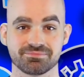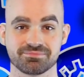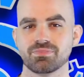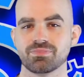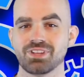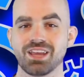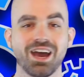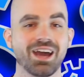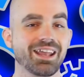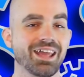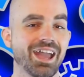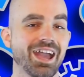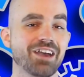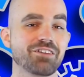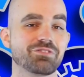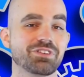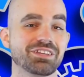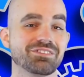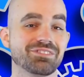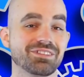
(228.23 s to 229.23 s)
Not
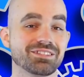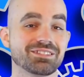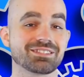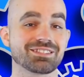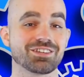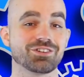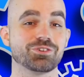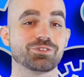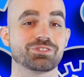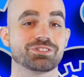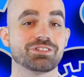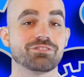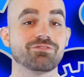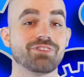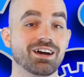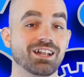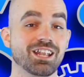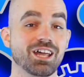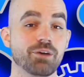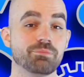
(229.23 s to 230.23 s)
having these skills
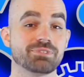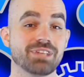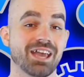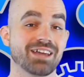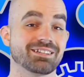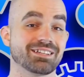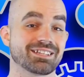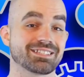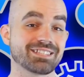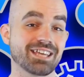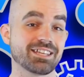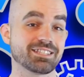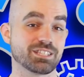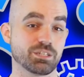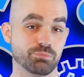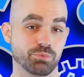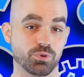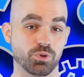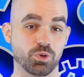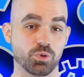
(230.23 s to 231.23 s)
developed and
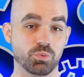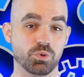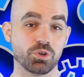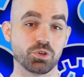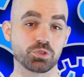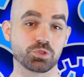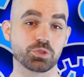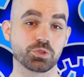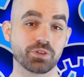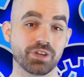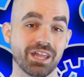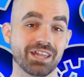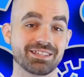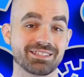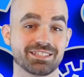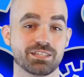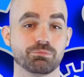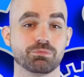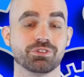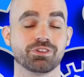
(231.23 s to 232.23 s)
accessible will create
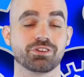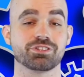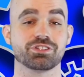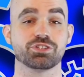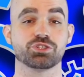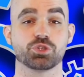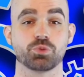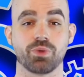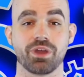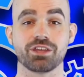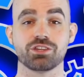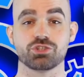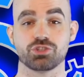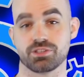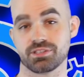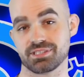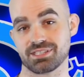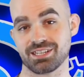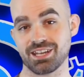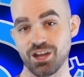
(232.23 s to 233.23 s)
similar
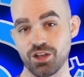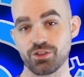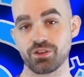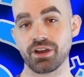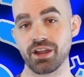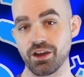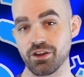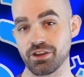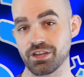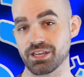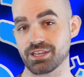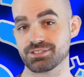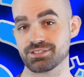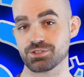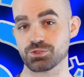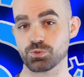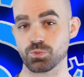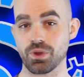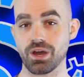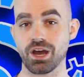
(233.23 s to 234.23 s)
situations in other areas
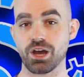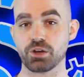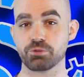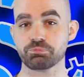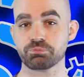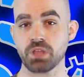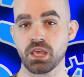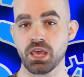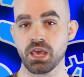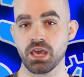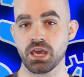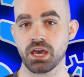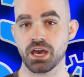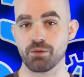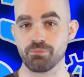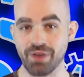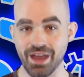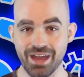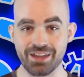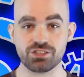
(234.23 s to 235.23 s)
as well.
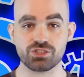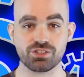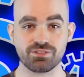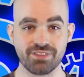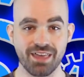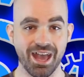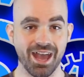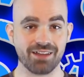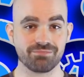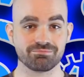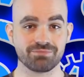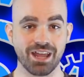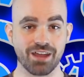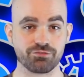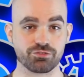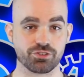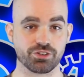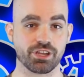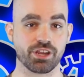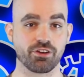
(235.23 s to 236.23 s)
Imagine that
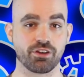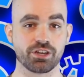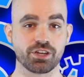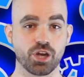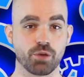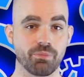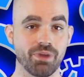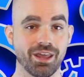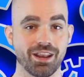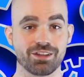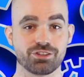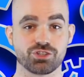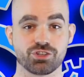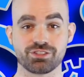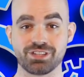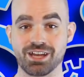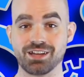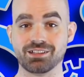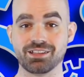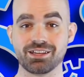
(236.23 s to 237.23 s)
after hearing our manager
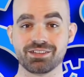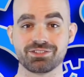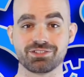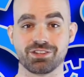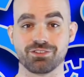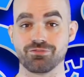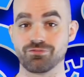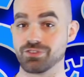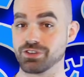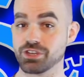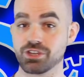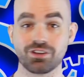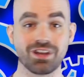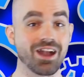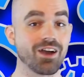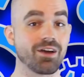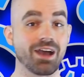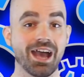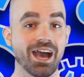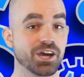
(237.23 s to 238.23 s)
tell us to figure
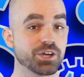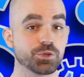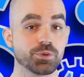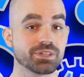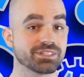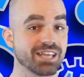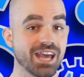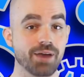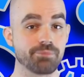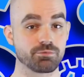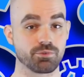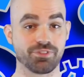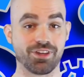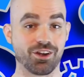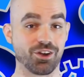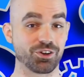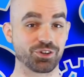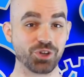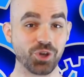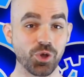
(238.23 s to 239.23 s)
out how to adapt without
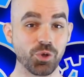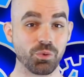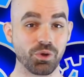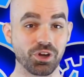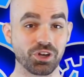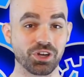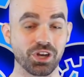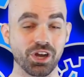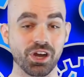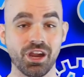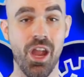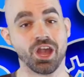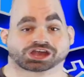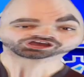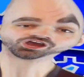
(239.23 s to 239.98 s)
our coworker,